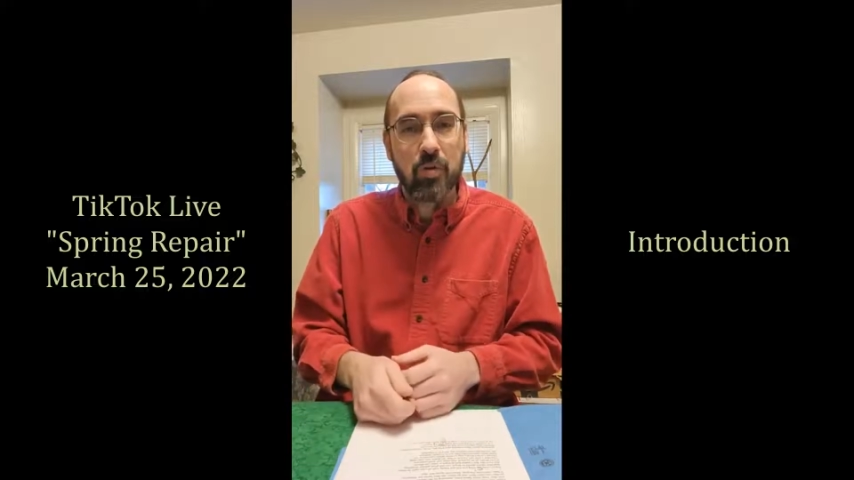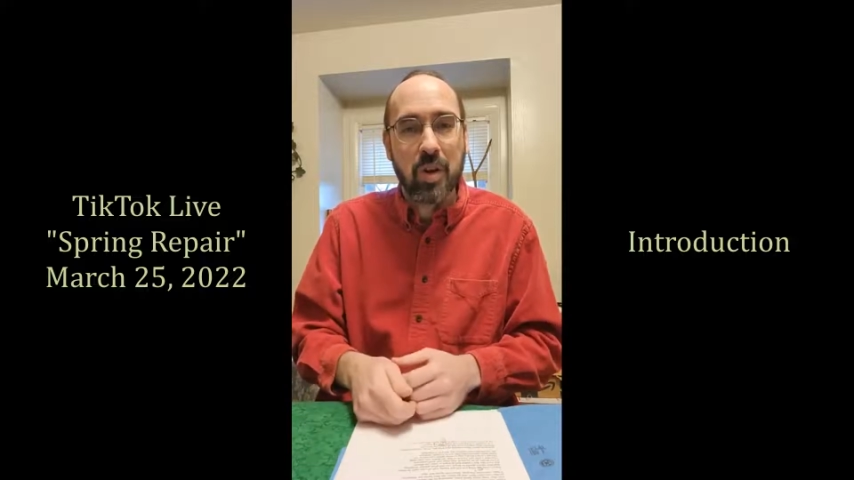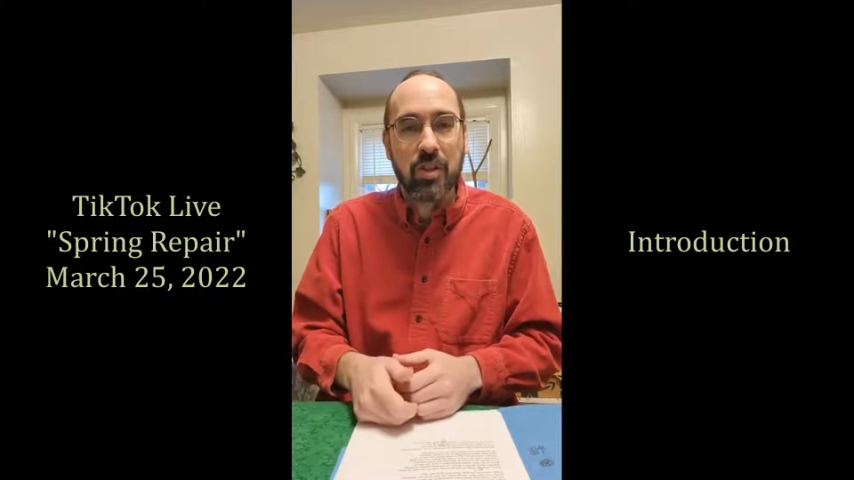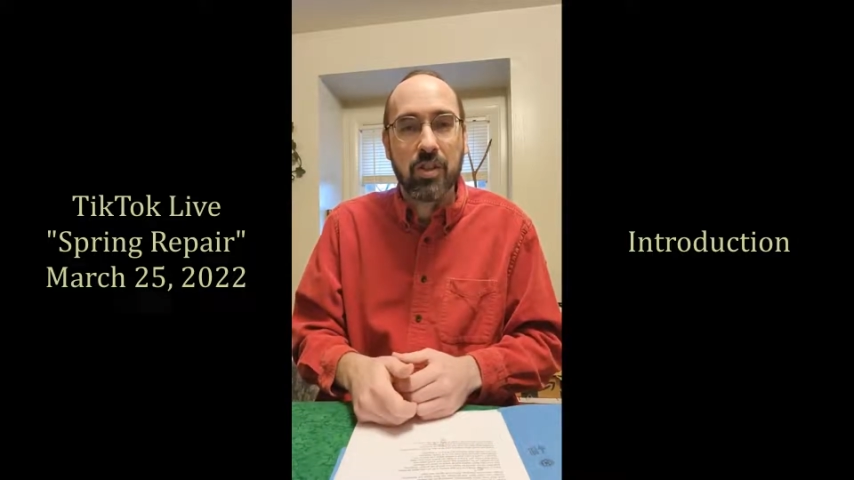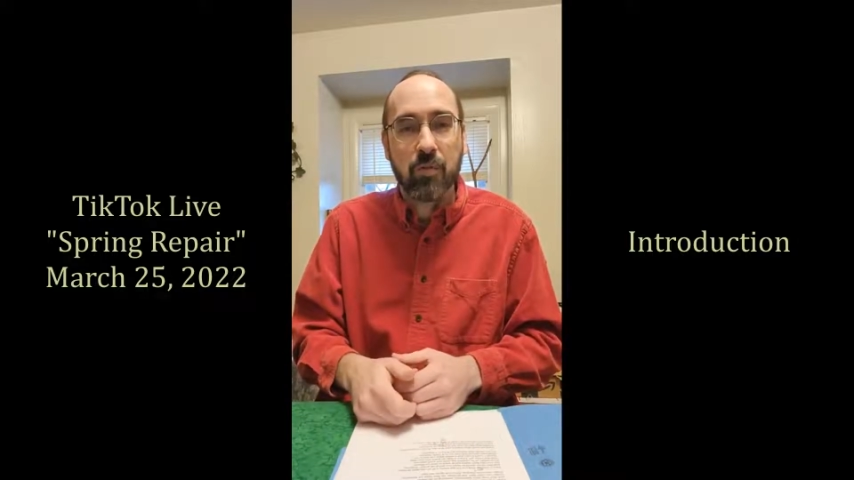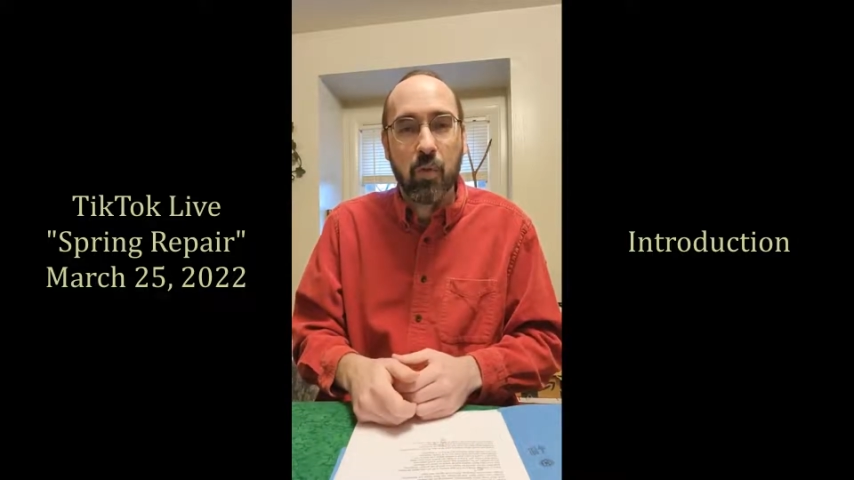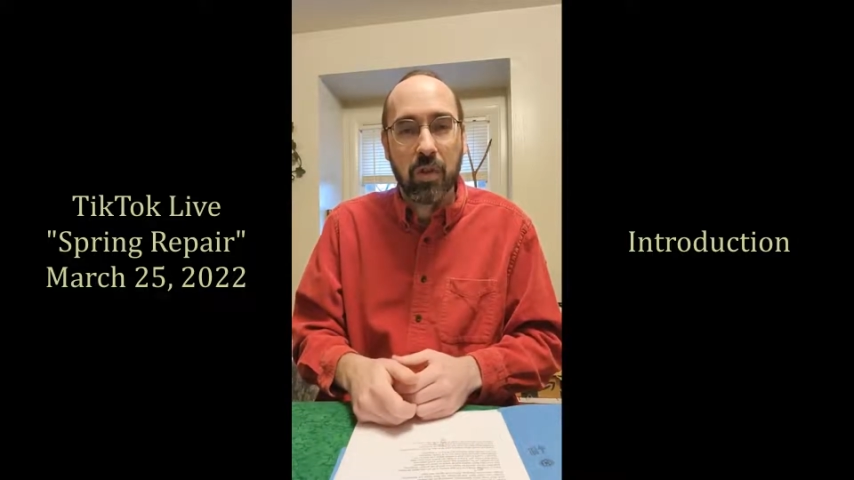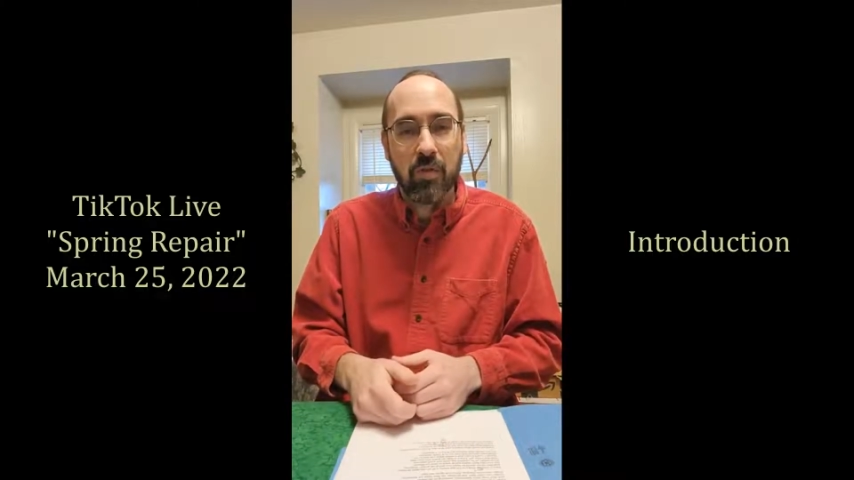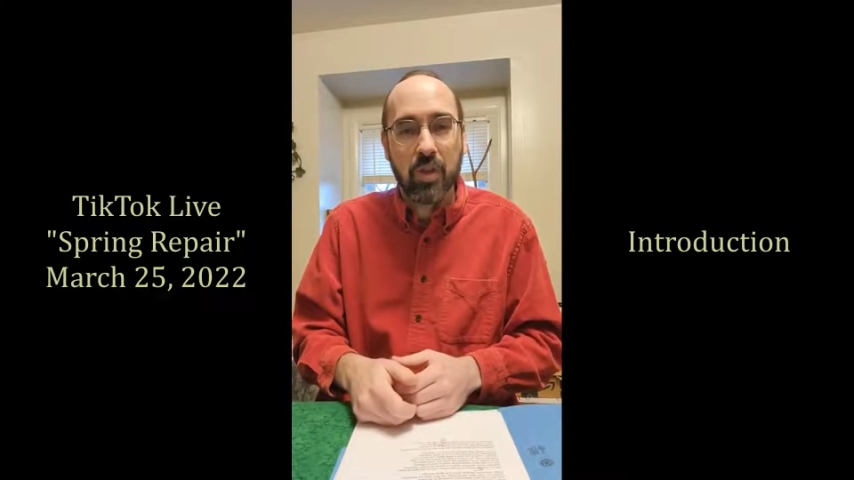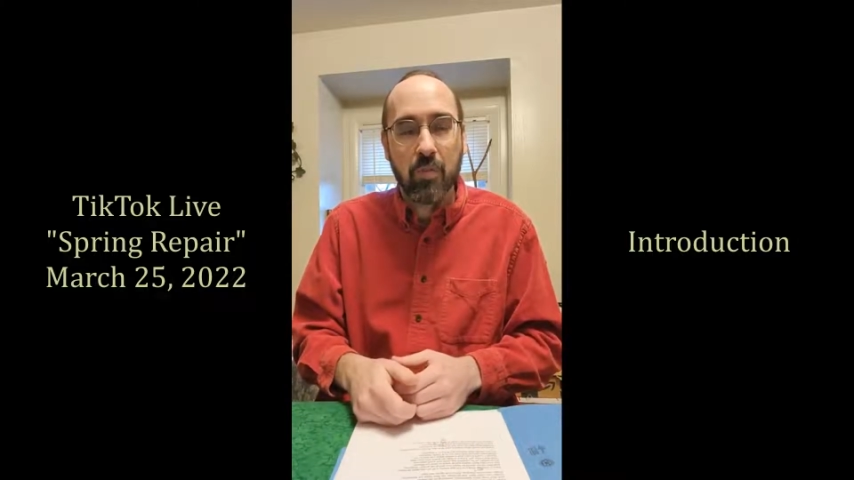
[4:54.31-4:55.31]
rites is the 4th
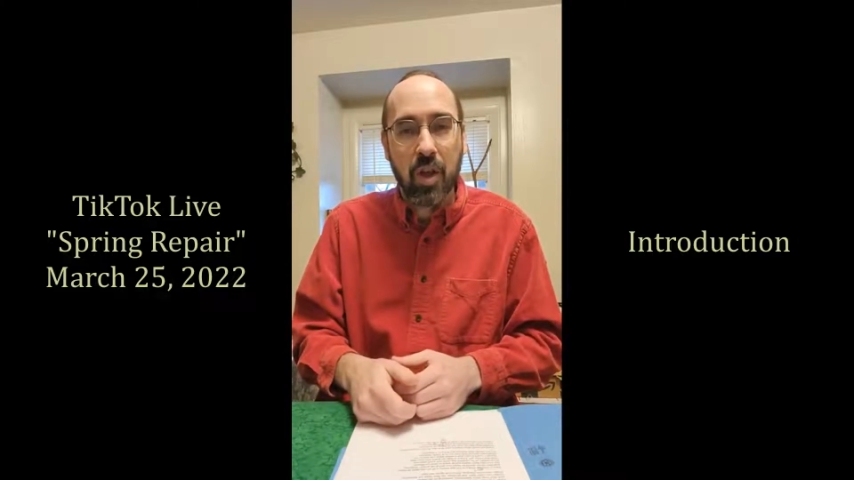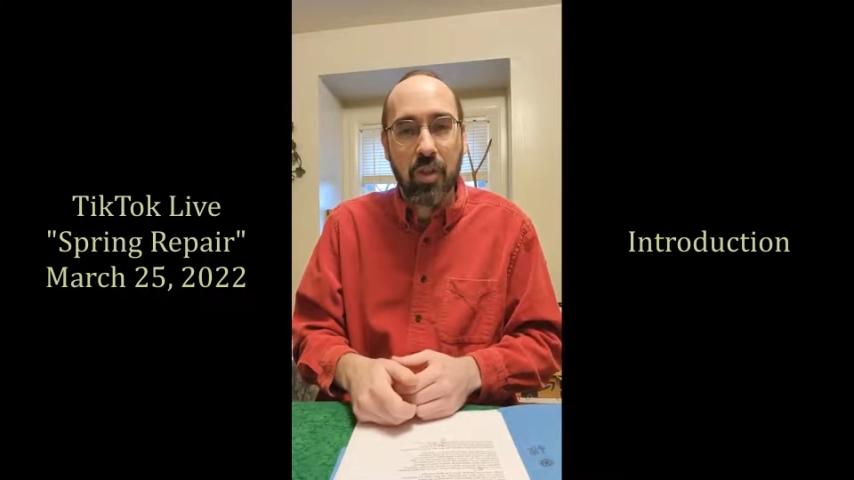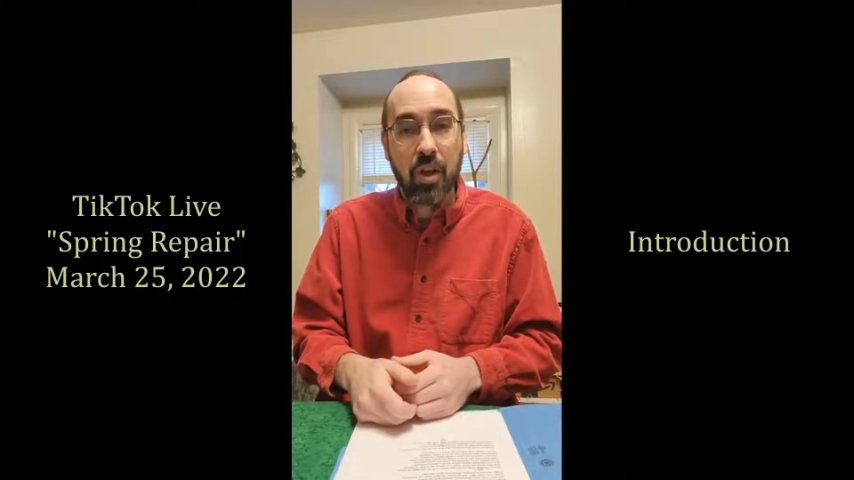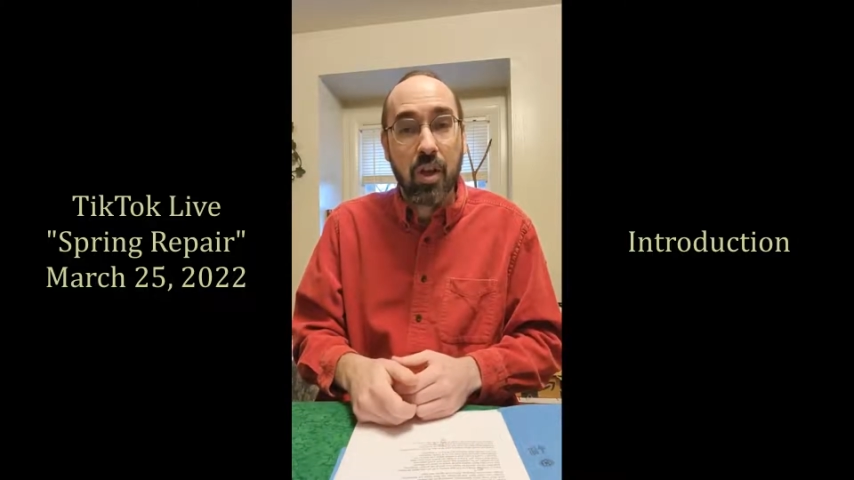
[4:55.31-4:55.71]
of each month.